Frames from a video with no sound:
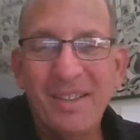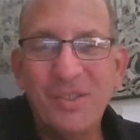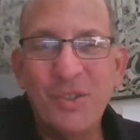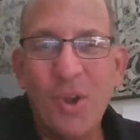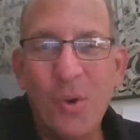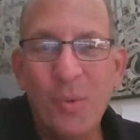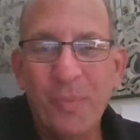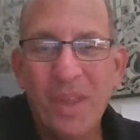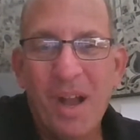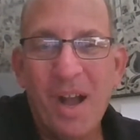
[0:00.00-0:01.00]
So
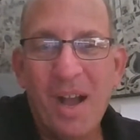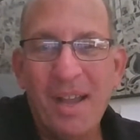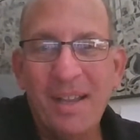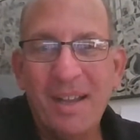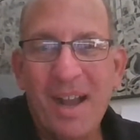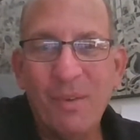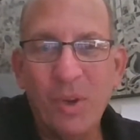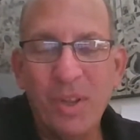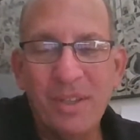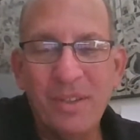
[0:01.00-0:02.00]
I
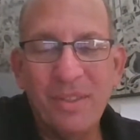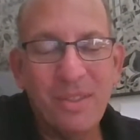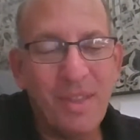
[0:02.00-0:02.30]
really,